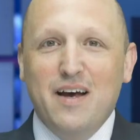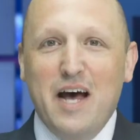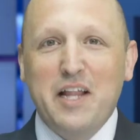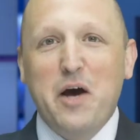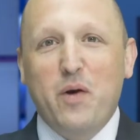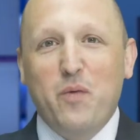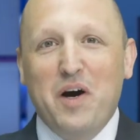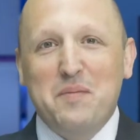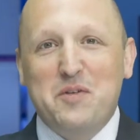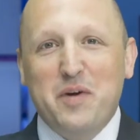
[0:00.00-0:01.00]
Hello and
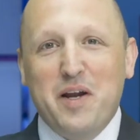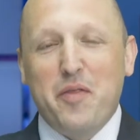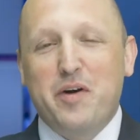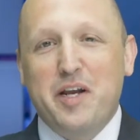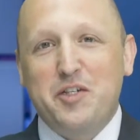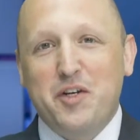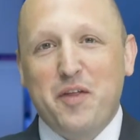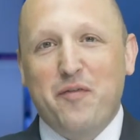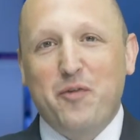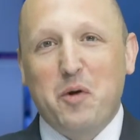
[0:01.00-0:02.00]
welcome to another edition
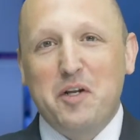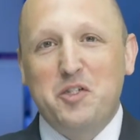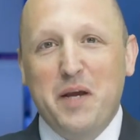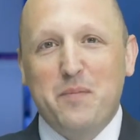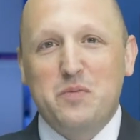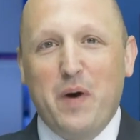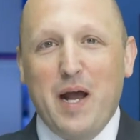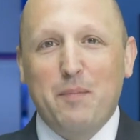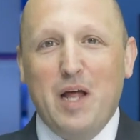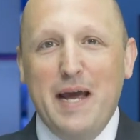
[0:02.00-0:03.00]
of the Florida Chamber's
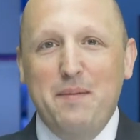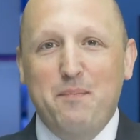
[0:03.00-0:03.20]
Bottom Line.